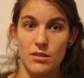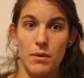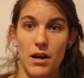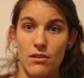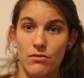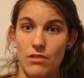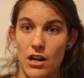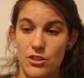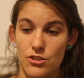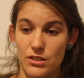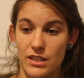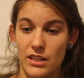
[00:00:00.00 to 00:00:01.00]
about
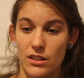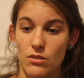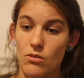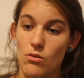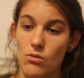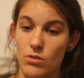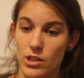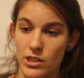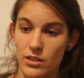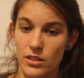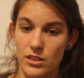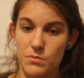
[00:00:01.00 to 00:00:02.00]
fostering
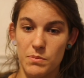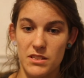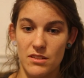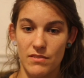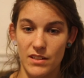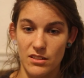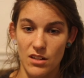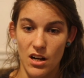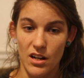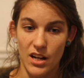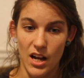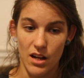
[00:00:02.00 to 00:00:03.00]
or a specific
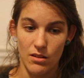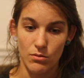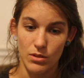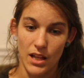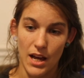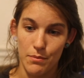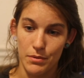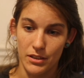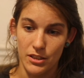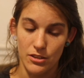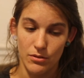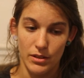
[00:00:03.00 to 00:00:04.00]
dog. I will
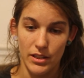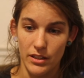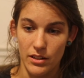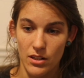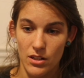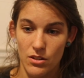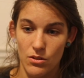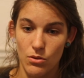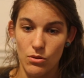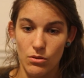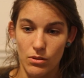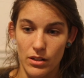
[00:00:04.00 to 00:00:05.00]
happily do it.
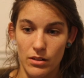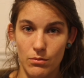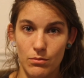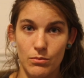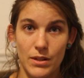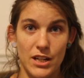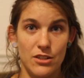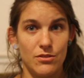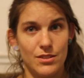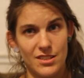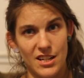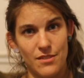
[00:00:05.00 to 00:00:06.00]
Or when I do
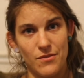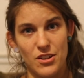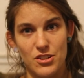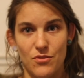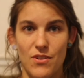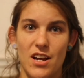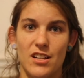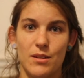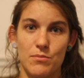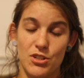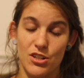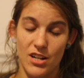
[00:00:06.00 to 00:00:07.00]
decide to foster fail,
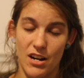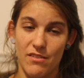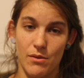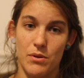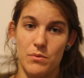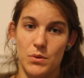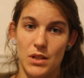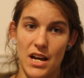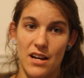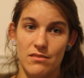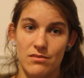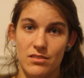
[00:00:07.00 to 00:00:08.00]
I'm sure everyone will
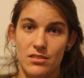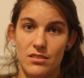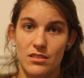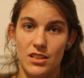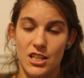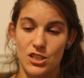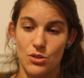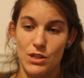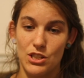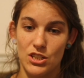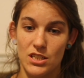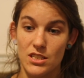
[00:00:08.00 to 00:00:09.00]
have lots of
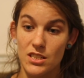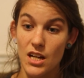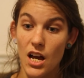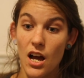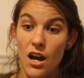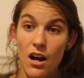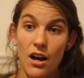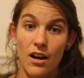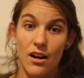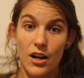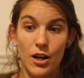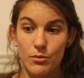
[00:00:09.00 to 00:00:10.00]
questions.
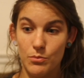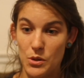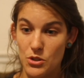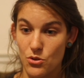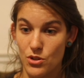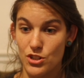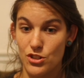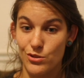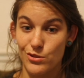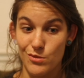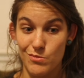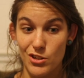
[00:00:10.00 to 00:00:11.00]
Be sure
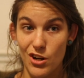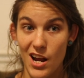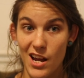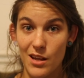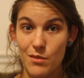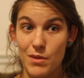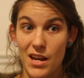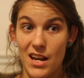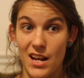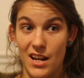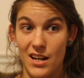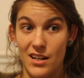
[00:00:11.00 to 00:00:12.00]
to subscribe
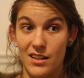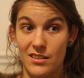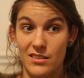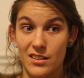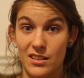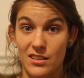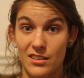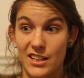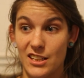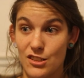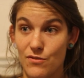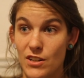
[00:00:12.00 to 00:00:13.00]
and
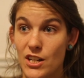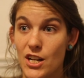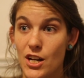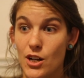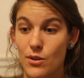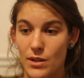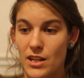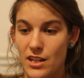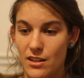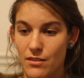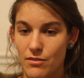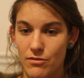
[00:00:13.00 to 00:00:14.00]
like this video
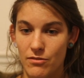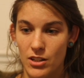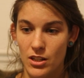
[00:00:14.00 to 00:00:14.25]
if